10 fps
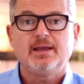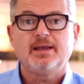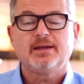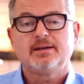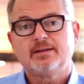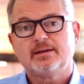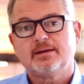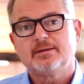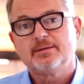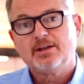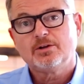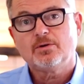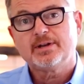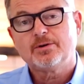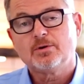And uh,
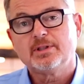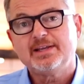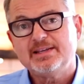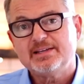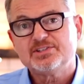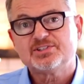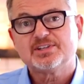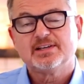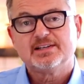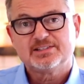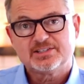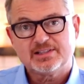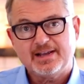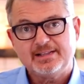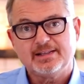coconut oil is
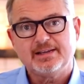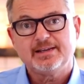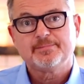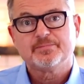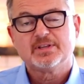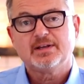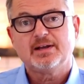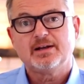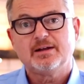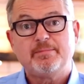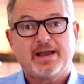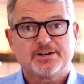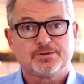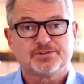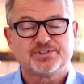slightly uh,
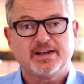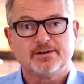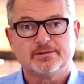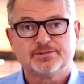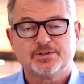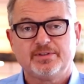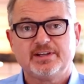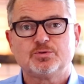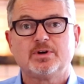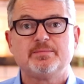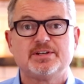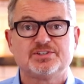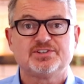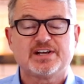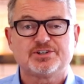bactericidal. So I think 20
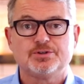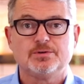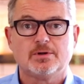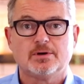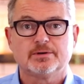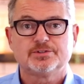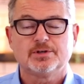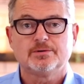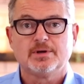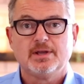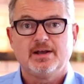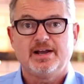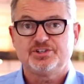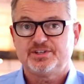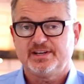minutes is actually too long. So I just